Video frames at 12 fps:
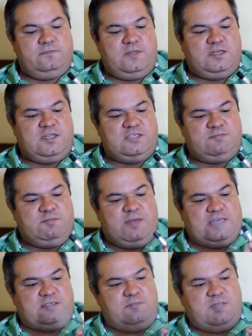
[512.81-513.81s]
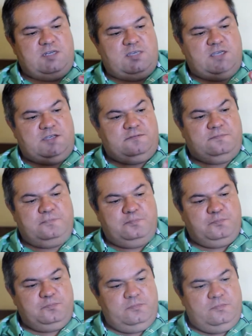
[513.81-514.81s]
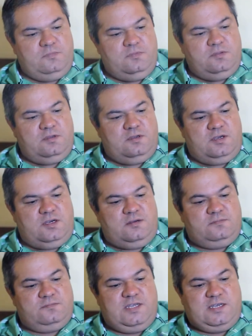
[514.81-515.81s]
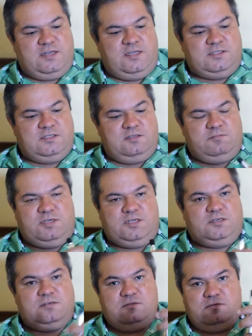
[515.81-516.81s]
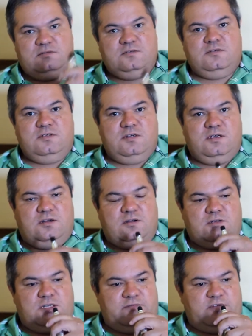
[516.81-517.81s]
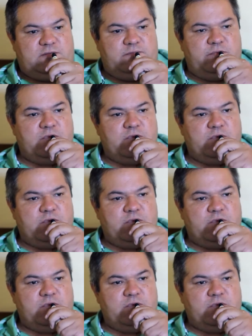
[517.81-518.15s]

that takes me back to being a kid. That could easily be an all-day vape.